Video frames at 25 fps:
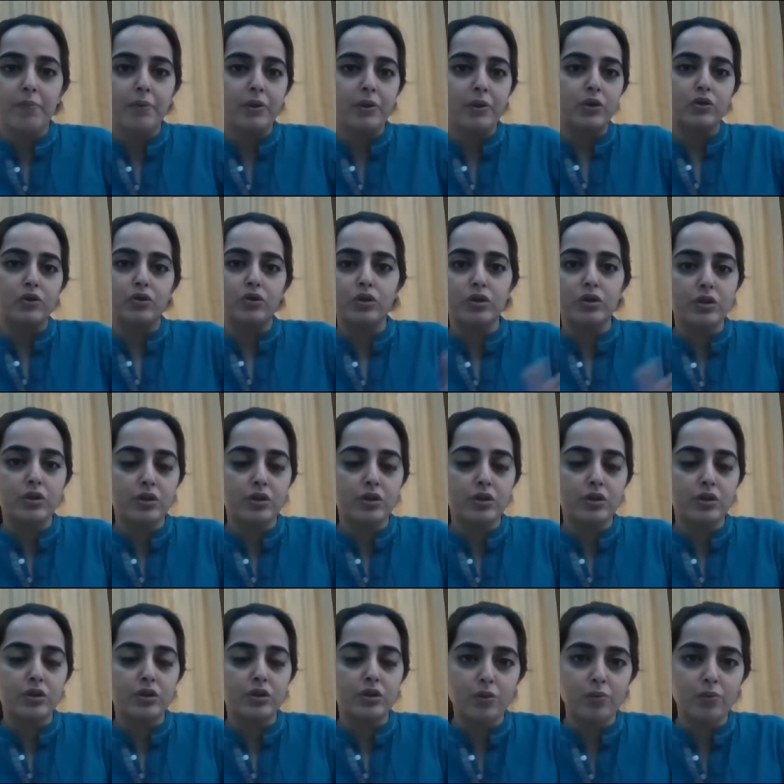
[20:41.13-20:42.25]
because the
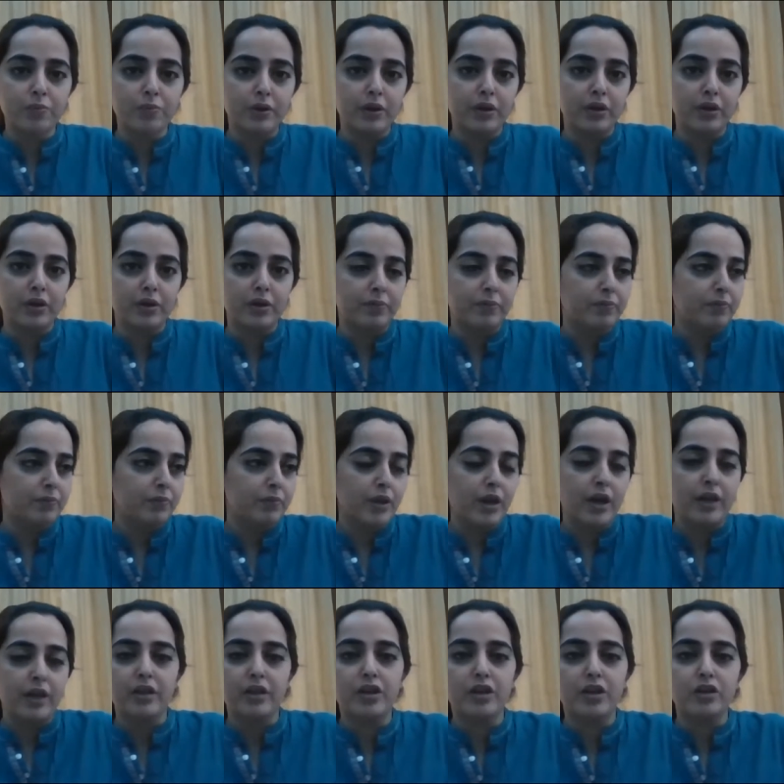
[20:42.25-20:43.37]
you know um,
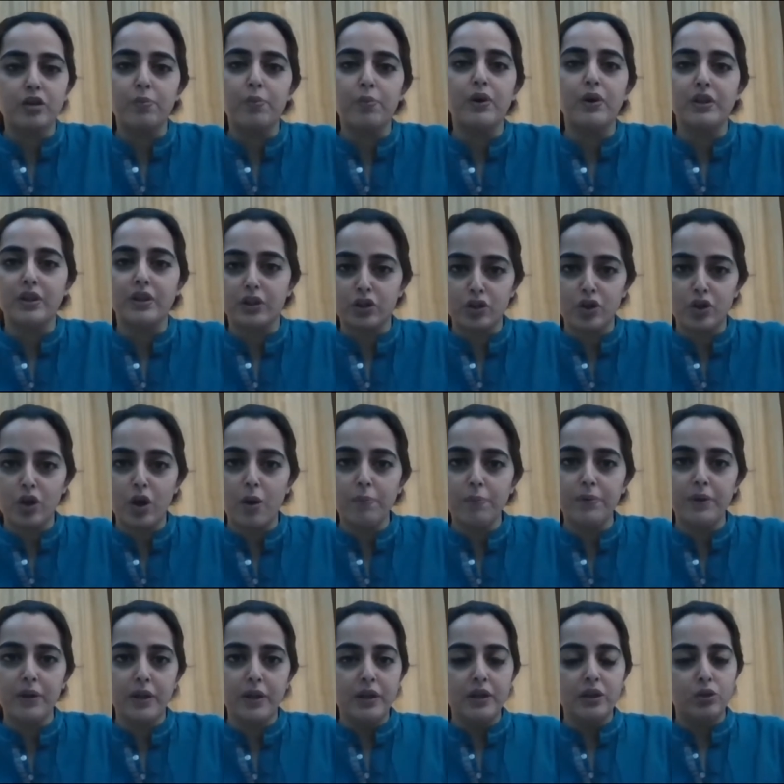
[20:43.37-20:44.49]
at the entry point they're
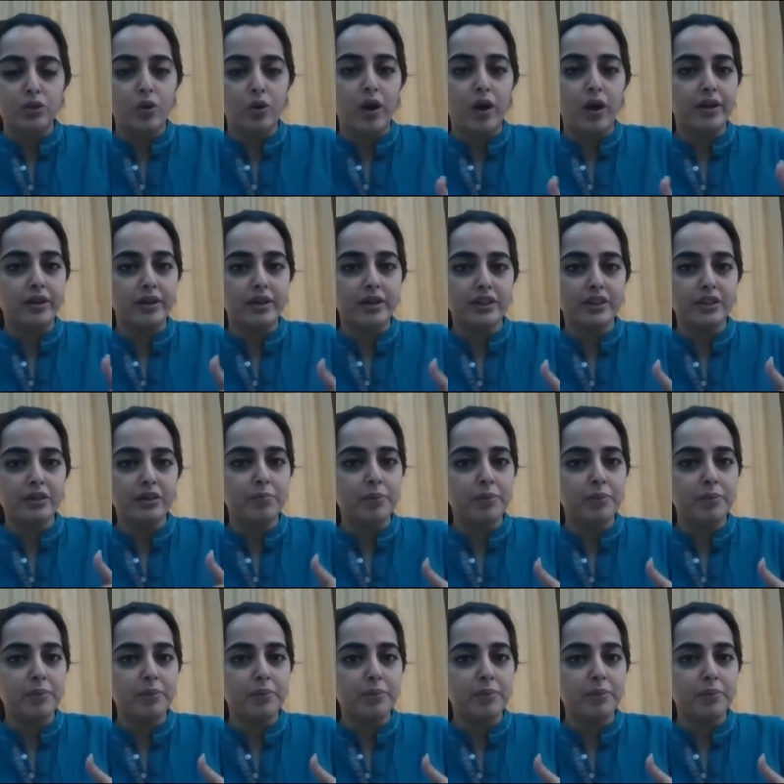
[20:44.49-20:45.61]
stopped so it doesn't
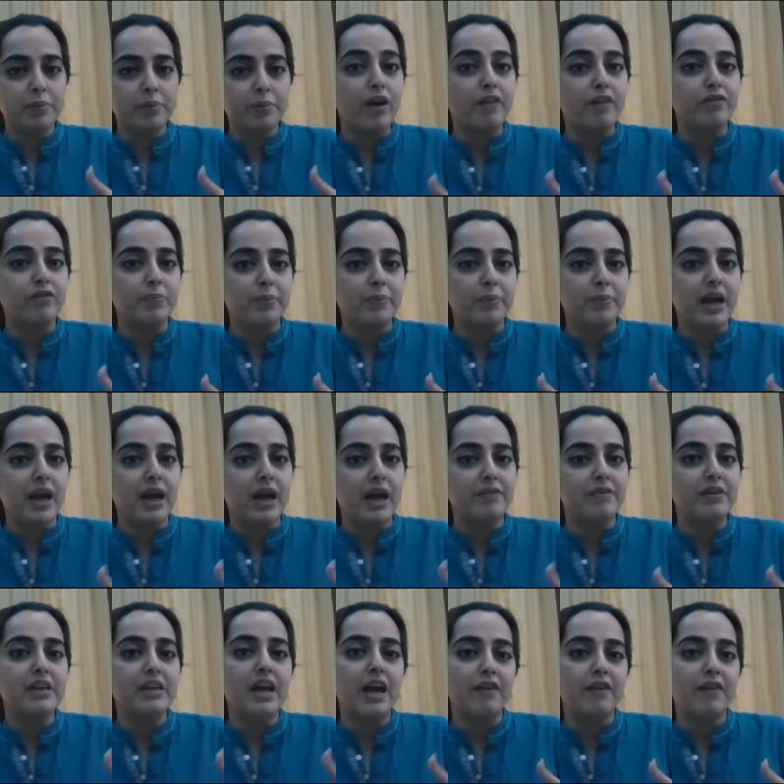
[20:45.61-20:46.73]
mean that i don't have to pay i
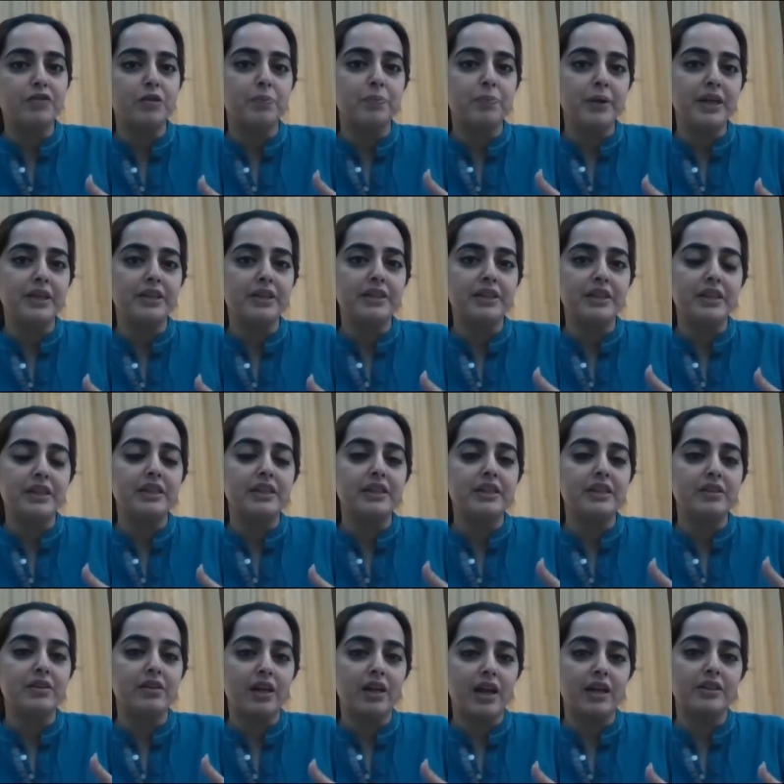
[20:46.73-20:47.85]
will have to pay till
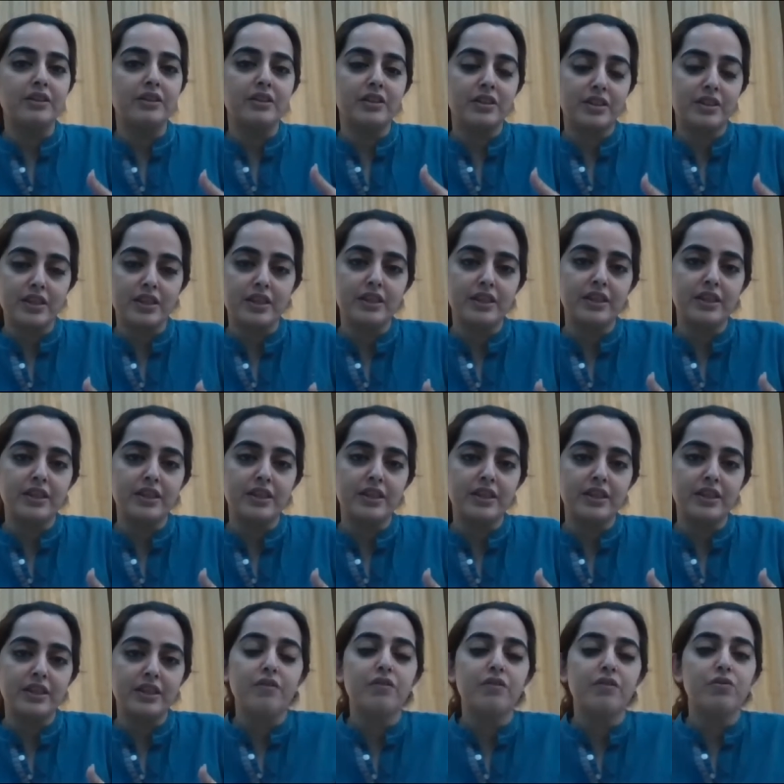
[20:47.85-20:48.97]
the last day that the
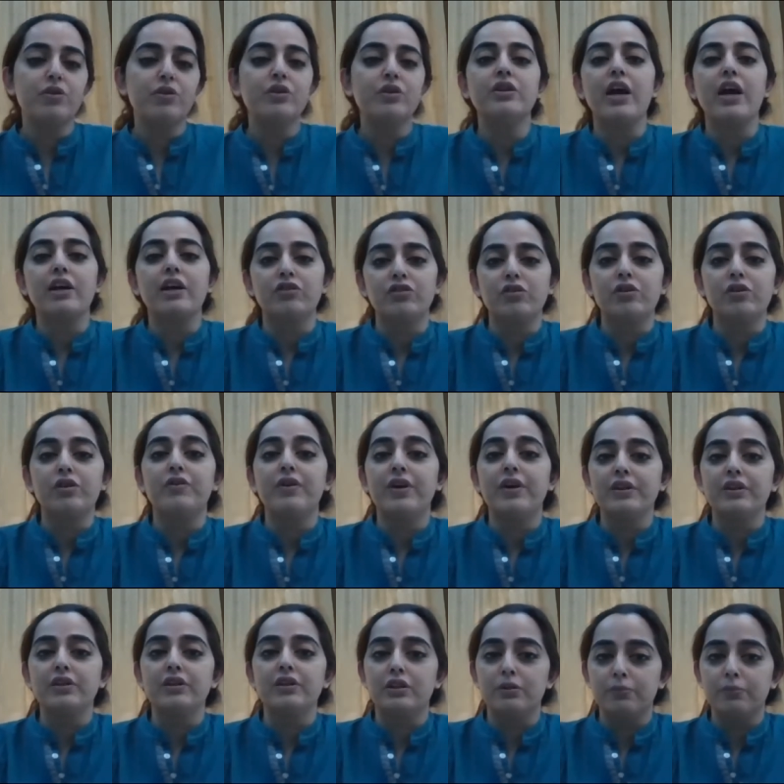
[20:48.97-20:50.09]
service was actually
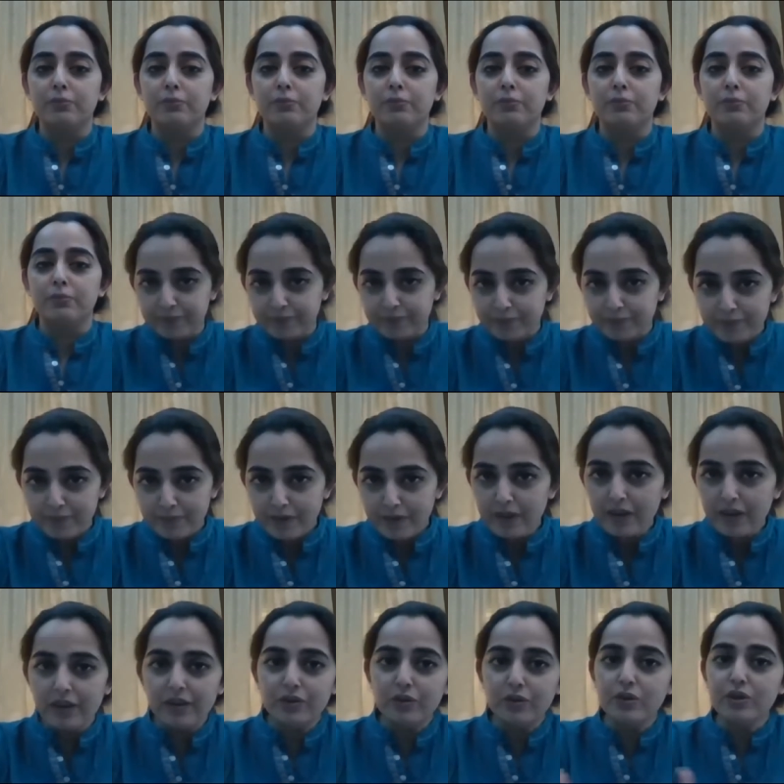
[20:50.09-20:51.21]
rendered to me
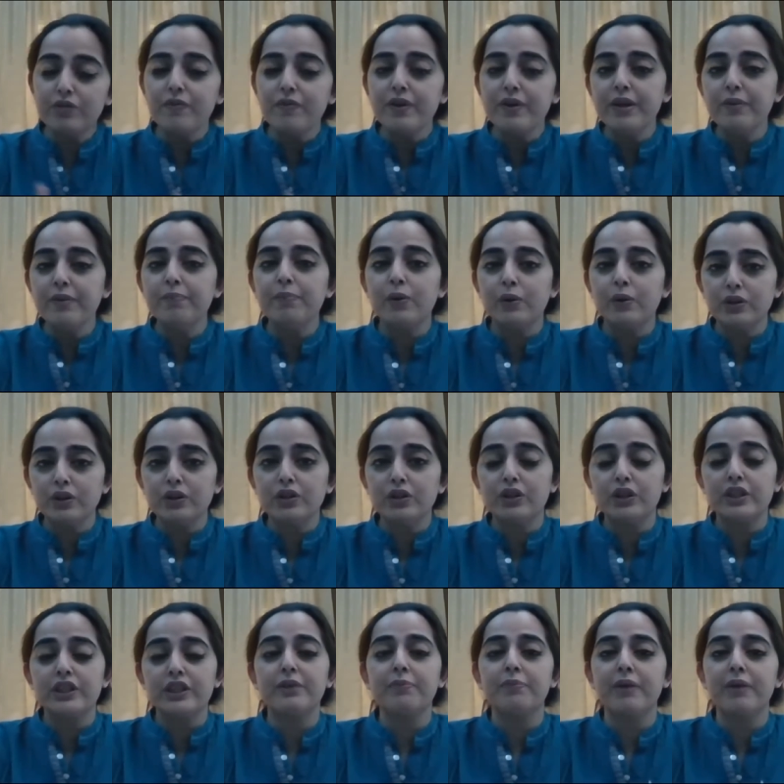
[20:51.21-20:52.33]
so it's very important
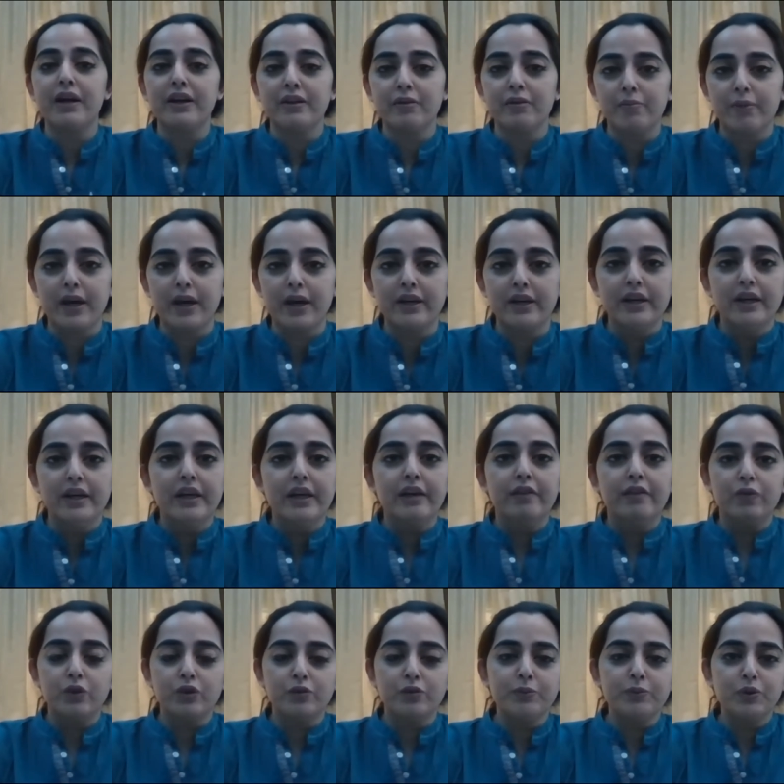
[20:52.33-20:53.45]
to keep that in mind.
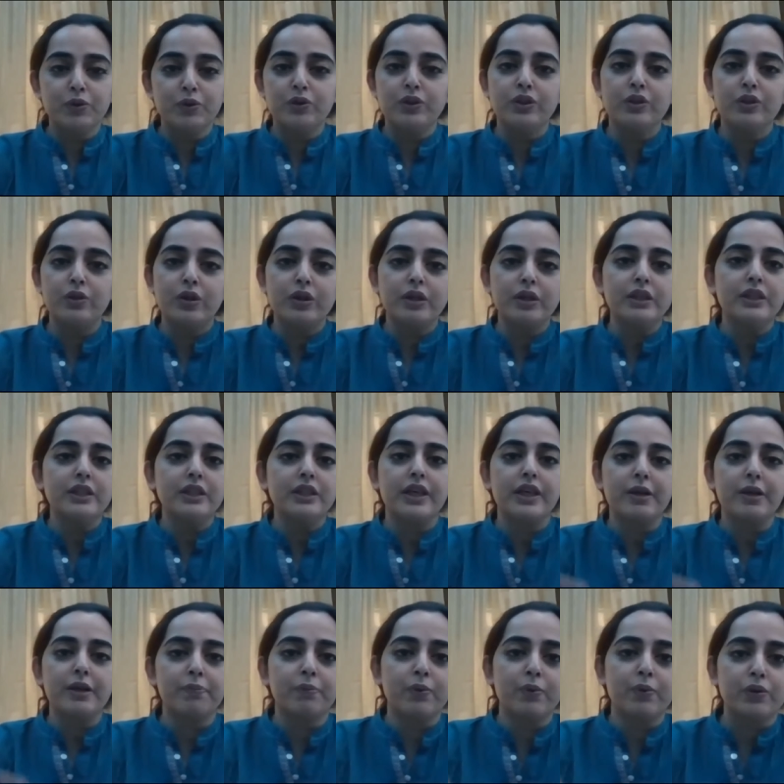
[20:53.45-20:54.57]
Force majeure is not an
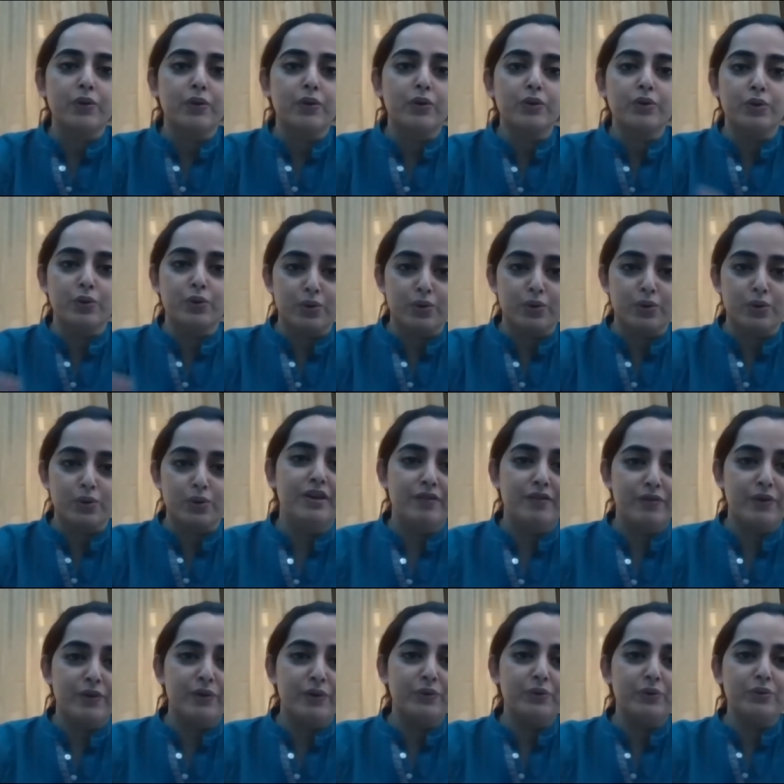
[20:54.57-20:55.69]
escape goat or a door
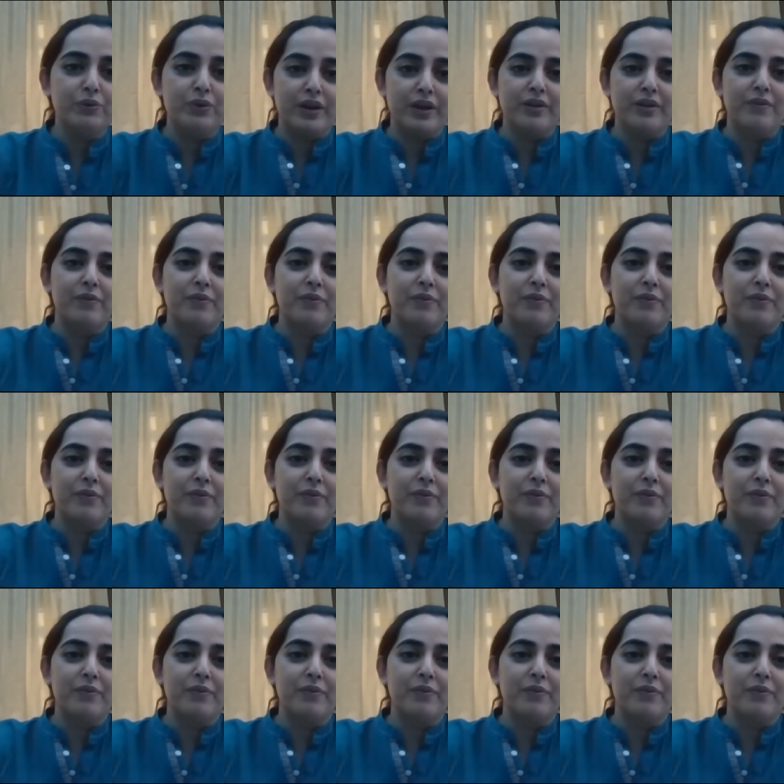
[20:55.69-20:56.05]
for you to run